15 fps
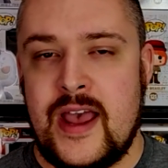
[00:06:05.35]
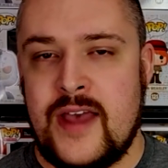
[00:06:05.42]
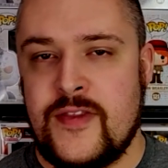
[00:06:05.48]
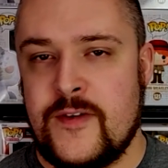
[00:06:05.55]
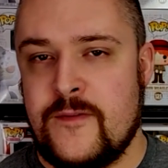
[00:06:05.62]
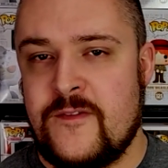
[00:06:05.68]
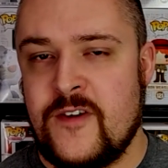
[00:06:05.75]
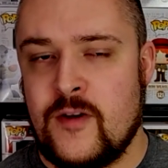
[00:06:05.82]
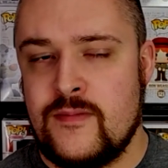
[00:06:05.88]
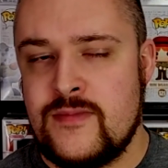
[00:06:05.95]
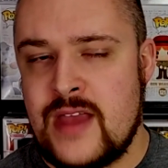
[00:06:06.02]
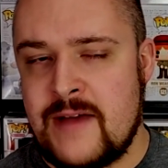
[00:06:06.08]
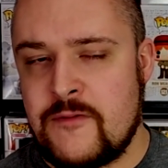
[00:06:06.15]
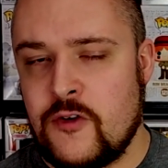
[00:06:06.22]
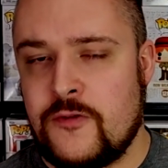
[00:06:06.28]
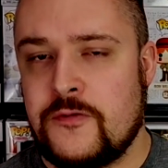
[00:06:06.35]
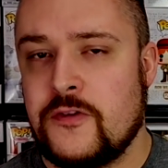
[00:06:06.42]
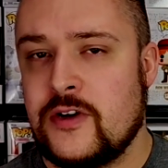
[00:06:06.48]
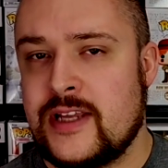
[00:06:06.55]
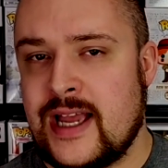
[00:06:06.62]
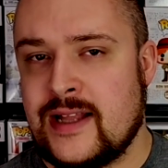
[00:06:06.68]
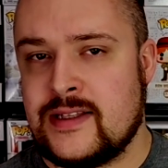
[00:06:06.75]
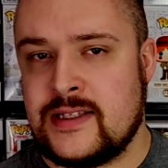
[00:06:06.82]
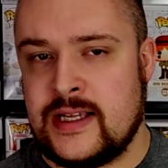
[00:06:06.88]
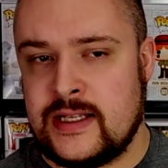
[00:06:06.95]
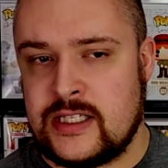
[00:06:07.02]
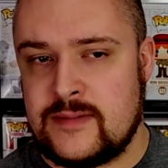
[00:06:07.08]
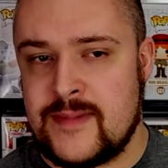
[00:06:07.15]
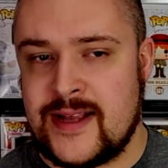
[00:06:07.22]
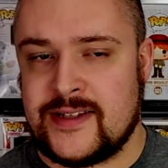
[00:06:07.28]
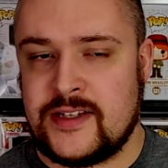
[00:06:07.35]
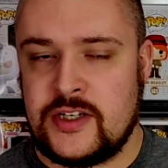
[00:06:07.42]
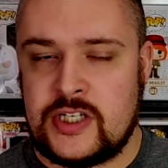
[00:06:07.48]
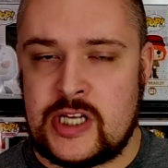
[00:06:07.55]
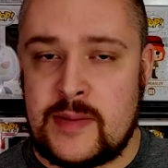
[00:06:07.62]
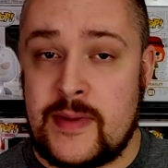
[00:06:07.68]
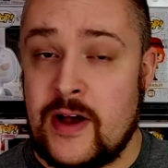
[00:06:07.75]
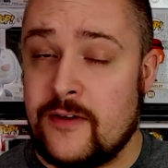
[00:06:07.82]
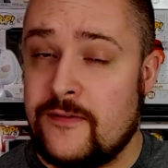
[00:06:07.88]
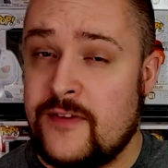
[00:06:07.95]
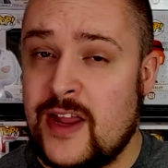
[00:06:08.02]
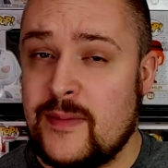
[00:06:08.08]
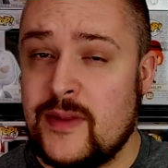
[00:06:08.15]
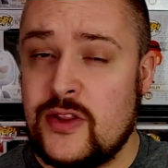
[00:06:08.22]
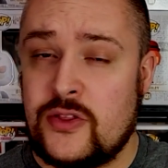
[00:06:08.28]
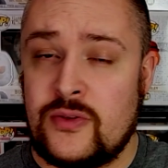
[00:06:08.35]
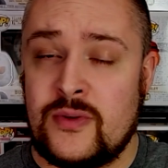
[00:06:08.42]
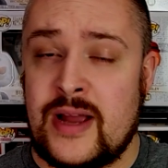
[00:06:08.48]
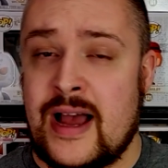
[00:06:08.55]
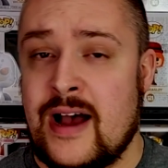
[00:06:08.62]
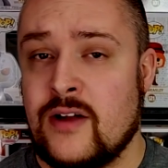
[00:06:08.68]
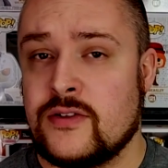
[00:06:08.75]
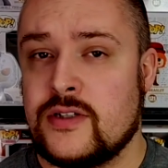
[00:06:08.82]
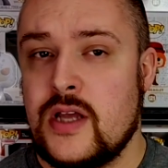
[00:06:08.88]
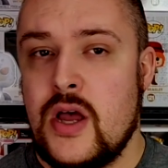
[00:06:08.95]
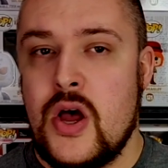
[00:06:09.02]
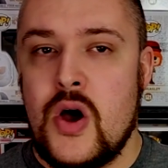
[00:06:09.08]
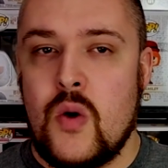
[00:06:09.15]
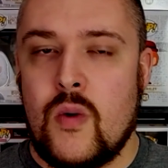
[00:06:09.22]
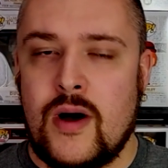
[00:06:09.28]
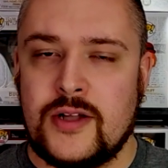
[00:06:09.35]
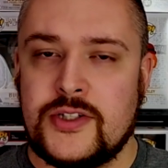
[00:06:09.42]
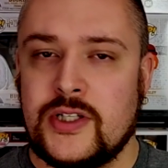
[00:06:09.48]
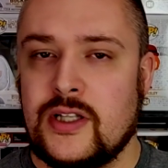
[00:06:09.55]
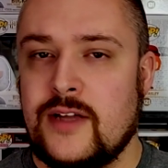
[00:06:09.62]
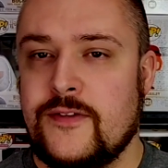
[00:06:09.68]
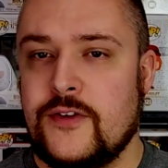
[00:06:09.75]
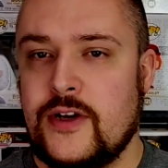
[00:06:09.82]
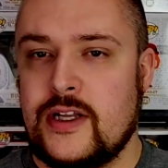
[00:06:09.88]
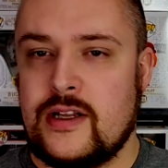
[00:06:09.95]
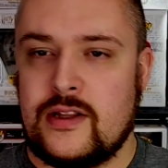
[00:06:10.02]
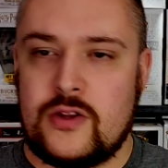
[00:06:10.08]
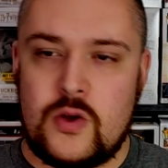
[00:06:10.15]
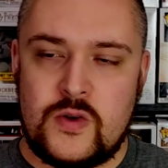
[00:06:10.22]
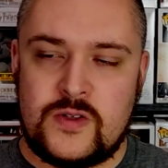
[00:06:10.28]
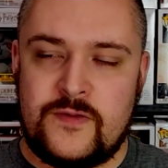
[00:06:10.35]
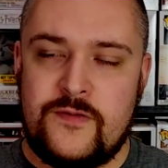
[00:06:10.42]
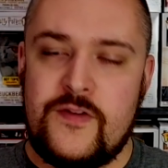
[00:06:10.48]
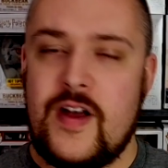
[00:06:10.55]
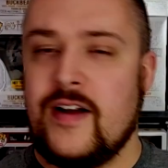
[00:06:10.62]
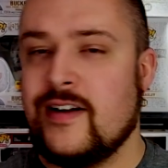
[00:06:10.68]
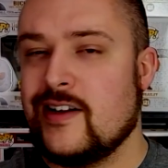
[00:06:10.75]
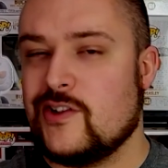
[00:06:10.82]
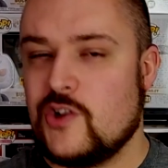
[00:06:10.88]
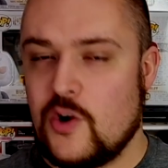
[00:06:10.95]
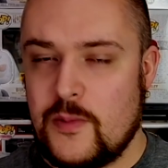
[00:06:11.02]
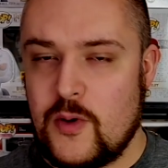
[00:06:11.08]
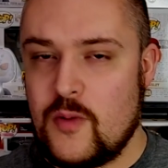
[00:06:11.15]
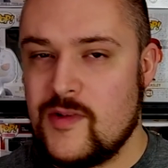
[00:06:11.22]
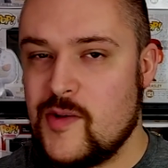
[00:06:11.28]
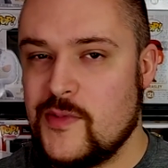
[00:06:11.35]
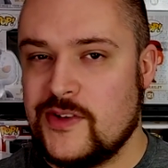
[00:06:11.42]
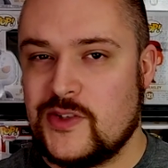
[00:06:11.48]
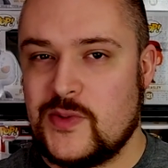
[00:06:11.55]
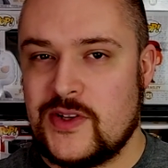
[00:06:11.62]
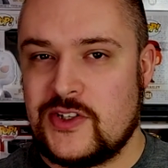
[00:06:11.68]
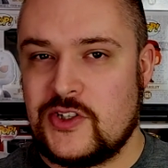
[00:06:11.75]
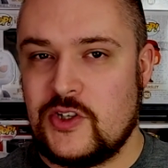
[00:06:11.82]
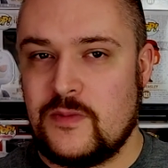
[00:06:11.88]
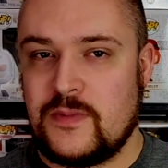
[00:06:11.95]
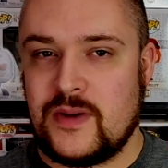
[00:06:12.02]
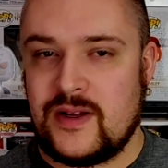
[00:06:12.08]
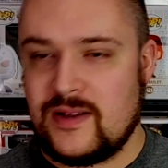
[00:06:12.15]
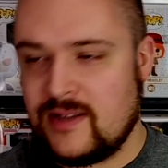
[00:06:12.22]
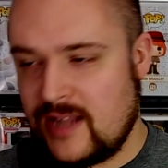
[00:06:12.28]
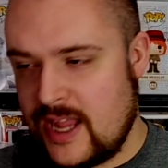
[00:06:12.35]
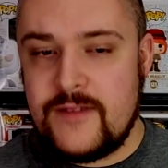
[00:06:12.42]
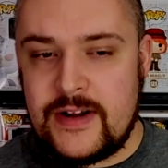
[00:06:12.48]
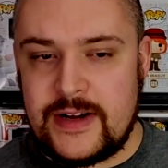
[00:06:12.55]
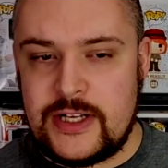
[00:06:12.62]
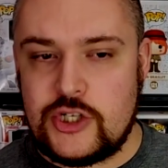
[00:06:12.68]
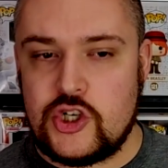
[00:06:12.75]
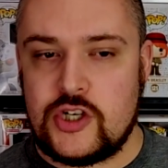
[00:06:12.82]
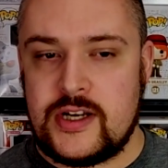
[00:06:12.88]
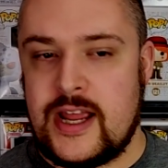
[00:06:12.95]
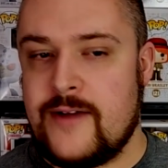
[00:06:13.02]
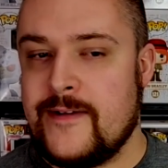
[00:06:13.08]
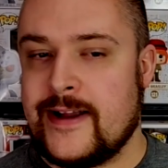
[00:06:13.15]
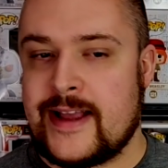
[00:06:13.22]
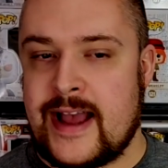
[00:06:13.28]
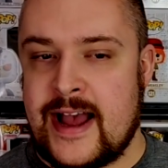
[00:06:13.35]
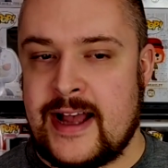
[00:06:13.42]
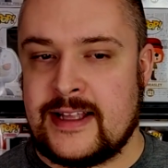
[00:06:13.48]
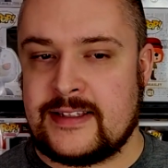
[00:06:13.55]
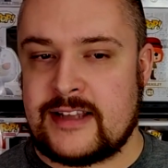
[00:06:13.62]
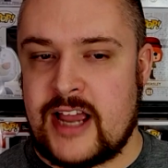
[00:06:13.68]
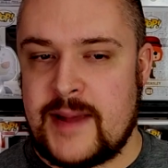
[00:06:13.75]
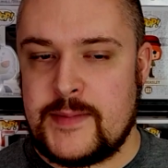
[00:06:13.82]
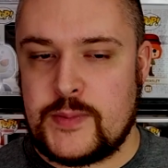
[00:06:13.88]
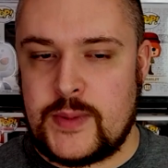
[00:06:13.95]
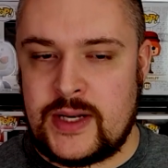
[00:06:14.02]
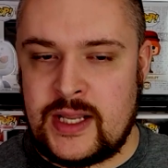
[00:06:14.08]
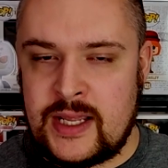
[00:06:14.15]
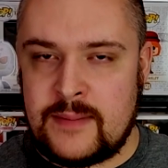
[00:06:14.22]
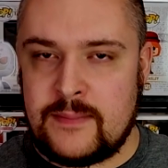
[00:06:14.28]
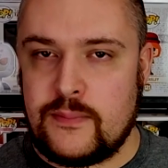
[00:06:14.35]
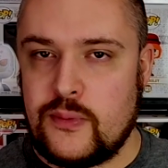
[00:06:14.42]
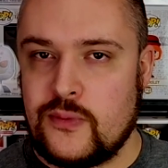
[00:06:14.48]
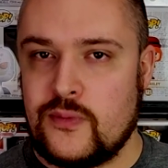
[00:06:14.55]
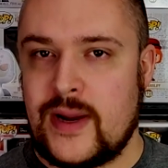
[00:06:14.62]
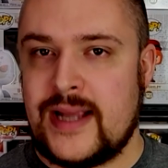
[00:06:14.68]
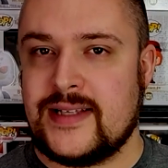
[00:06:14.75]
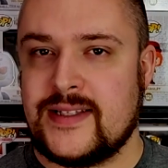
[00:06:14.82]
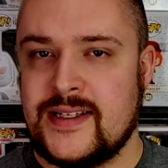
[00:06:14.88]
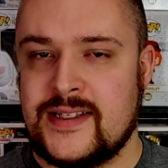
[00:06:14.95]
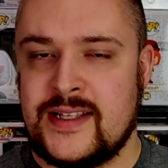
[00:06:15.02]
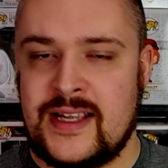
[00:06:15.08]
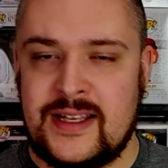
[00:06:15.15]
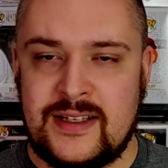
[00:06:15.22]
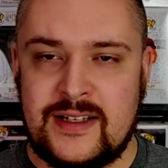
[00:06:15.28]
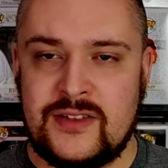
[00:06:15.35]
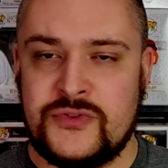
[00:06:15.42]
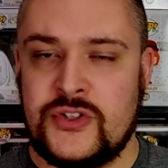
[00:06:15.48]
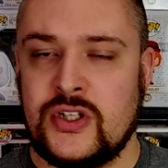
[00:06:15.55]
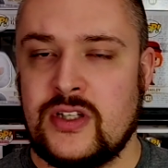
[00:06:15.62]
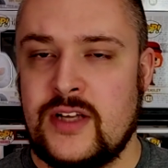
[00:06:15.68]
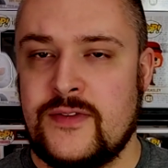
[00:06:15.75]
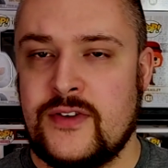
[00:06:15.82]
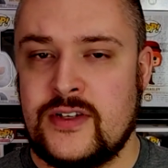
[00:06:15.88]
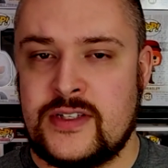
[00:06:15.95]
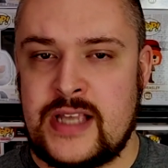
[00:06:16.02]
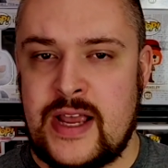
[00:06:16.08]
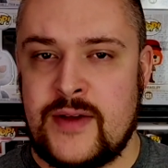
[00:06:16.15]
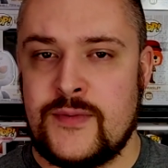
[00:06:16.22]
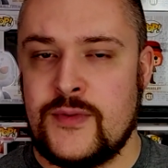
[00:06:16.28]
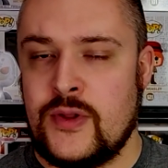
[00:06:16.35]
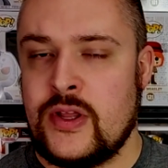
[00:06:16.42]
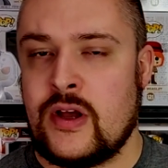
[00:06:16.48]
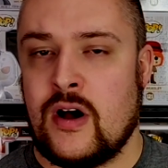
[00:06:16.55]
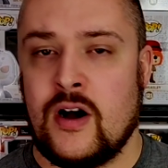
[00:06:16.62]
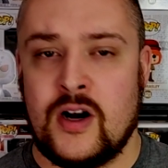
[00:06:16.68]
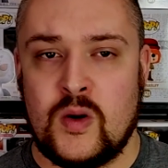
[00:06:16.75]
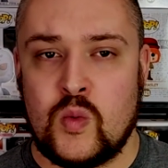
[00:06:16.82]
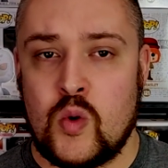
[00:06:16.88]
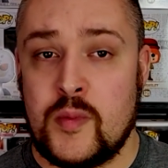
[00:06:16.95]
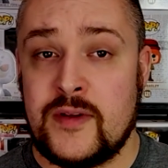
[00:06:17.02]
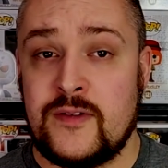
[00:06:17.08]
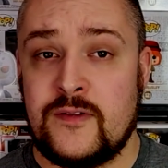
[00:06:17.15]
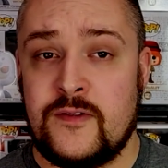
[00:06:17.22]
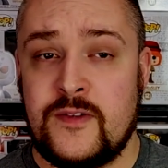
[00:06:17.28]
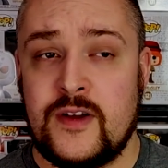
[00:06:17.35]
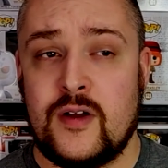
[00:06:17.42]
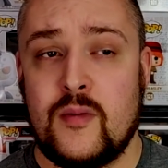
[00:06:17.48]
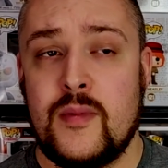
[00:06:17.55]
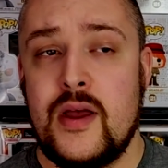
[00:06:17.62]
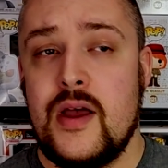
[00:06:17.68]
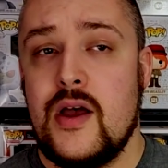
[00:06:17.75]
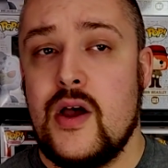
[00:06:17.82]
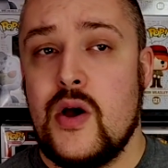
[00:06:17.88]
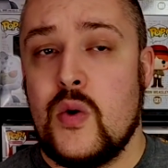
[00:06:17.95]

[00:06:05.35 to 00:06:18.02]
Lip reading: And the film never forgets its message about family throughout, while delivering those very adorable moments with Chupa. Very generic at times, but it embraces it and delivers a really heartwarming film.